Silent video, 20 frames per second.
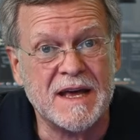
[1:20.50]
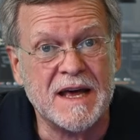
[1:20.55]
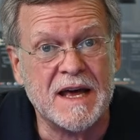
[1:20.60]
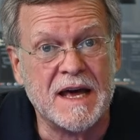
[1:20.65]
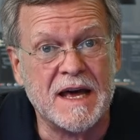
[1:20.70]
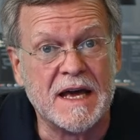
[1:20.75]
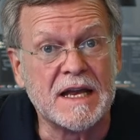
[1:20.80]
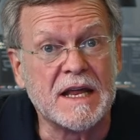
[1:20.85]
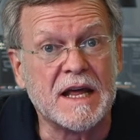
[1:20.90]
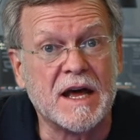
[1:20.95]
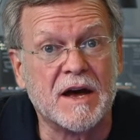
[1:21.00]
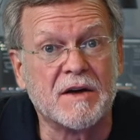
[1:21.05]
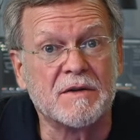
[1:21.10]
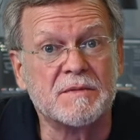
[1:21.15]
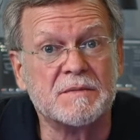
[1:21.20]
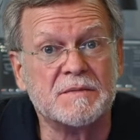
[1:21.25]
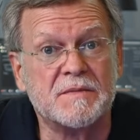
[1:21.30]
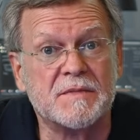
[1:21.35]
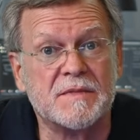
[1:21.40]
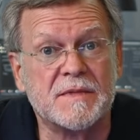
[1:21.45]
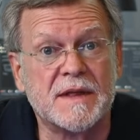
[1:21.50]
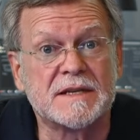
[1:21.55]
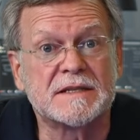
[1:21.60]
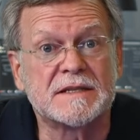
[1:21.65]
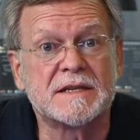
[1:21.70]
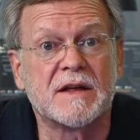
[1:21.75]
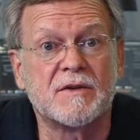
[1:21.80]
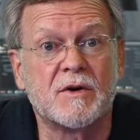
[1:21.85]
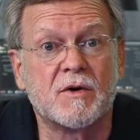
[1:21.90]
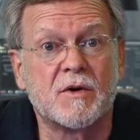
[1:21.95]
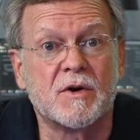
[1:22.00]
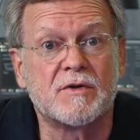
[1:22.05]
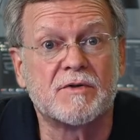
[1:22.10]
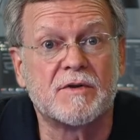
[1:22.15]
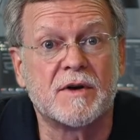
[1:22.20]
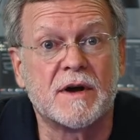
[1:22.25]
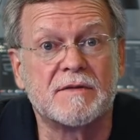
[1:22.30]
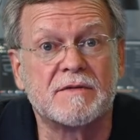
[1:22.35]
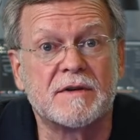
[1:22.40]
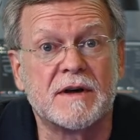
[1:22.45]
Anyhow, that's how the hard
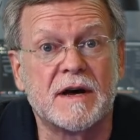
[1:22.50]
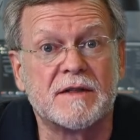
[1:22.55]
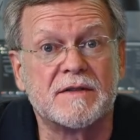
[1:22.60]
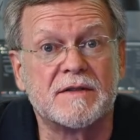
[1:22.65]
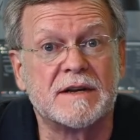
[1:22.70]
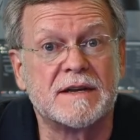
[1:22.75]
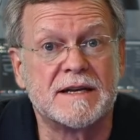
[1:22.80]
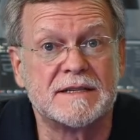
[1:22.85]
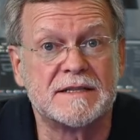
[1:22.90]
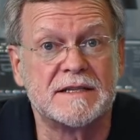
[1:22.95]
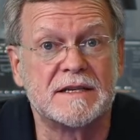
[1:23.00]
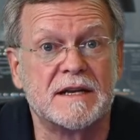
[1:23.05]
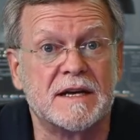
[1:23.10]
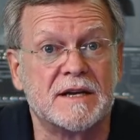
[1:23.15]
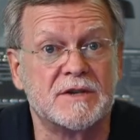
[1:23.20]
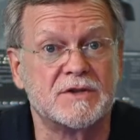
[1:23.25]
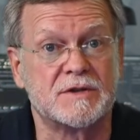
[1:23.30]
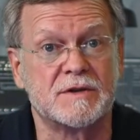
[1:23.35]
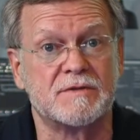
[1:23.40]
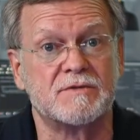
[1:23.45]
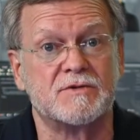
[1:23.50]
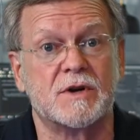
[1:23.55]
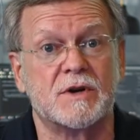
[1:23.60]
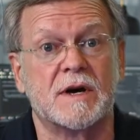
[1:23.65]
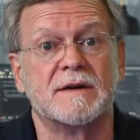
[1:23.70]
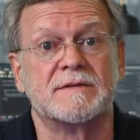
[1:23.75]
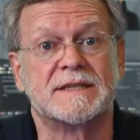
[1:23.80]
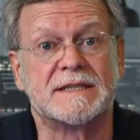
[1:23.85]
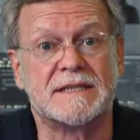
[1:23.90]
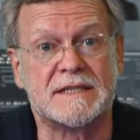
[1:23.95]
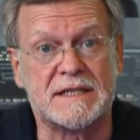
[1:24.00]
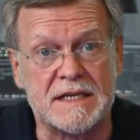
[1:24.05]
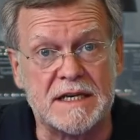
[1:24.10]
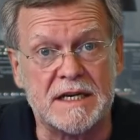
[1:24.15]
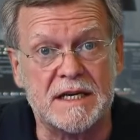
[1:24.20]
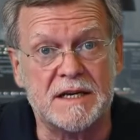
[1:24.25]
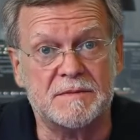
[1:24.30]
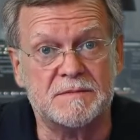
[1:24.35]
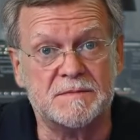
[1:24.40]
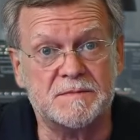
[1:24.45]
drive got the designation of drive
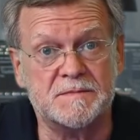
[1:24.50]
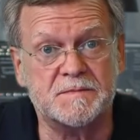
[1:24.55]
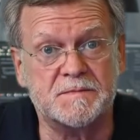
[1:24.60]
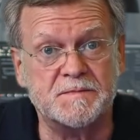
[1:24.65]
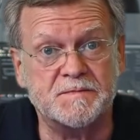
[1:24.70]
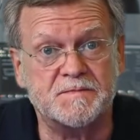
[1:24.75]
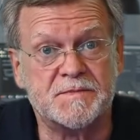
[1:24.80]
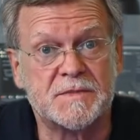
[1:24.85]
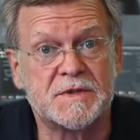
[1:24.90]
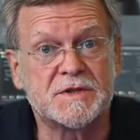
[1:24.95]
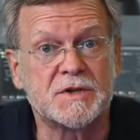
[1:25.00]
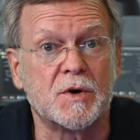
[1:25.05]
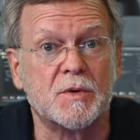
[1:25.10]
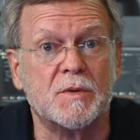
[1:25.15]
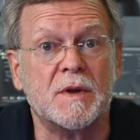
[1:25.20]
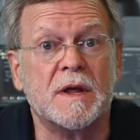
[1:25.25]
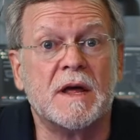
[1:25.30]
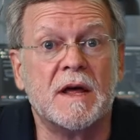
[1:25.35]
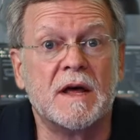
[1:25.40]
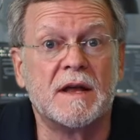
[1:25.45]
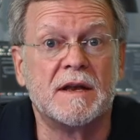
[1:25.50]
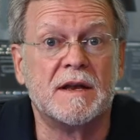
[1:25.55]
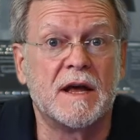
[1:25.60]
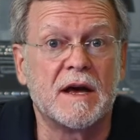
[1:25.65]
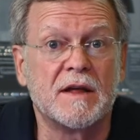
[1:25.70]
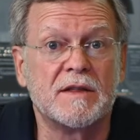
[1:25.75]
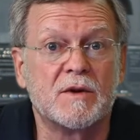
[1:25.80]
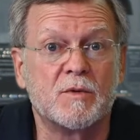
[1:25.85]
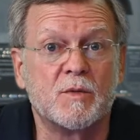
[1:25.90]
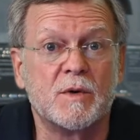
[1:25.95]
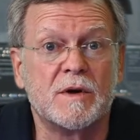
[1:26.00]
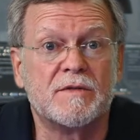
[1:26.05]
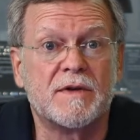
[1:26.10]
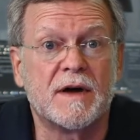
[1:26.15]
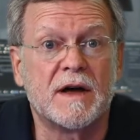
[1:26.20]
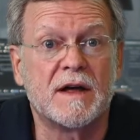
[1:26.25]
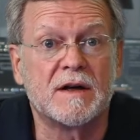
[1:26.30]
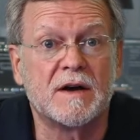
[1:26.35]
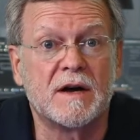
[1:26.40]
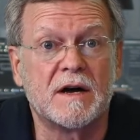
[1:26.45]
C. So now that we've
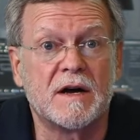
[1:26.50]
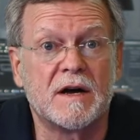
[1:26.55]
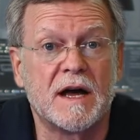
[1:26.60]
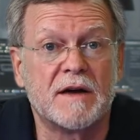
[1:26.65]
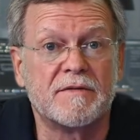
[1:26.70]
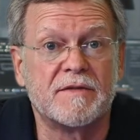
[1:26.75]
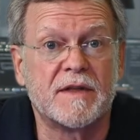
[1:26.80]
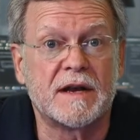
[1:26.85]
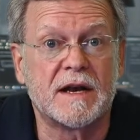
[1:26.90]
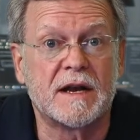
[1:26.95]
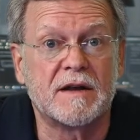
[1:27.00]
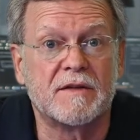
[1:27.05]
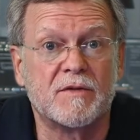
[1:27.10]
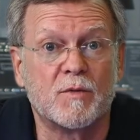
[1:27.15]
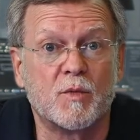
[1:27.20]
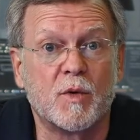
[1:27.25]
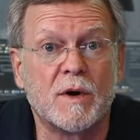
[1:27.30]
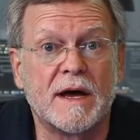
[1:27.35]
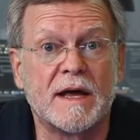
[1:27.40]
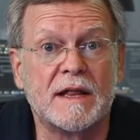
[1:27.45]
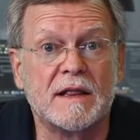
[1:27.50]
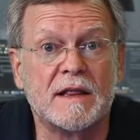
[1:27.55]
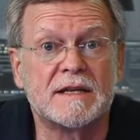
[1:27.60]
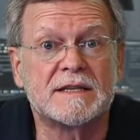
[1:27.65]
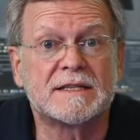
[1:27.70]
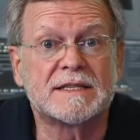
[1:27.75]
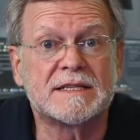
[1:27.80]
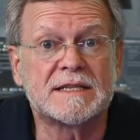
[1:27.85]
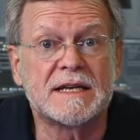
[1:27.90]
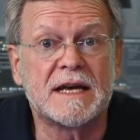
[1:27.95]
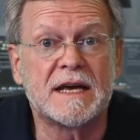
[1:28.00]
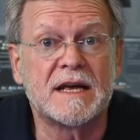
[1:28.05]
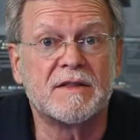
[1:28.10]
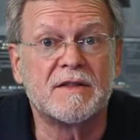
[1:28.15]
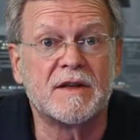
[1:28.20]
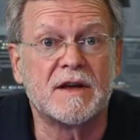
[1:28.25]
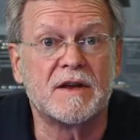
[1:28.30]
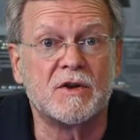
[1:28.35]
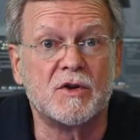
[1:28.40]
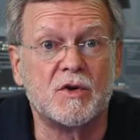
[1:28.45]
have that out of the way, let's say
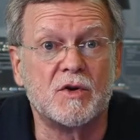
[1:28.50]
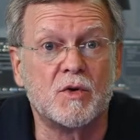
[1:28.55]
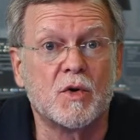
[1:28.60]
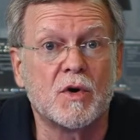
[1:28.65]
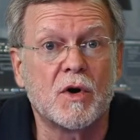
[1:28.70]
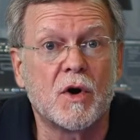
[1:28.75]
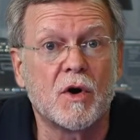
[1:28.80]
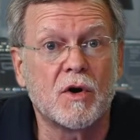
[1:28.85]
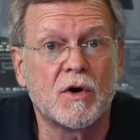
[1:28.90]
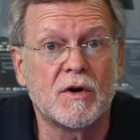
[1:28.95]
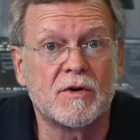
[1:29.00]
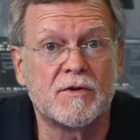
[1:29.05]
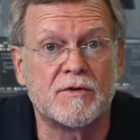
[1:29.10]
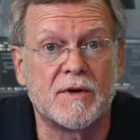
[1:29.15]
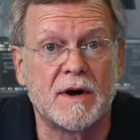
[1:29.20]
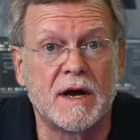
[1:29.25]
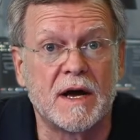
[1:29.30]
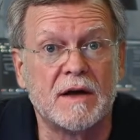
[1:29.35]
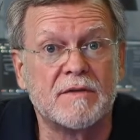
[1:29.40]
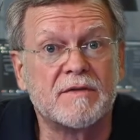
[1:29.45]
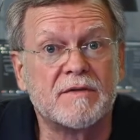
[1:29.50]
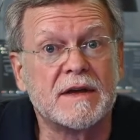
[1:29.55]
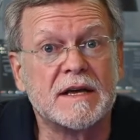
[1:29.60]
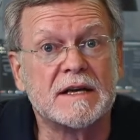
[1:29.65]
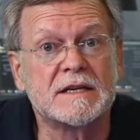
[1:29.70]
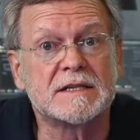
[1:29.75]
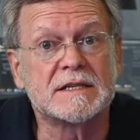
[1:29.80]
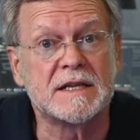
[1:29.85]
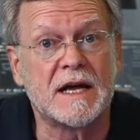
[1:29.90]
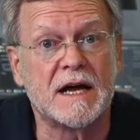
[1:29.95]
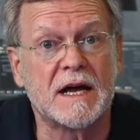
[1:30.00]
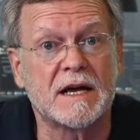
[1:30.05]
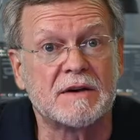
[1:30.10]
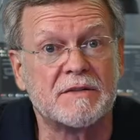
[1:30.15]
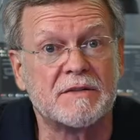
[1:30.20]
that your hard drive is like a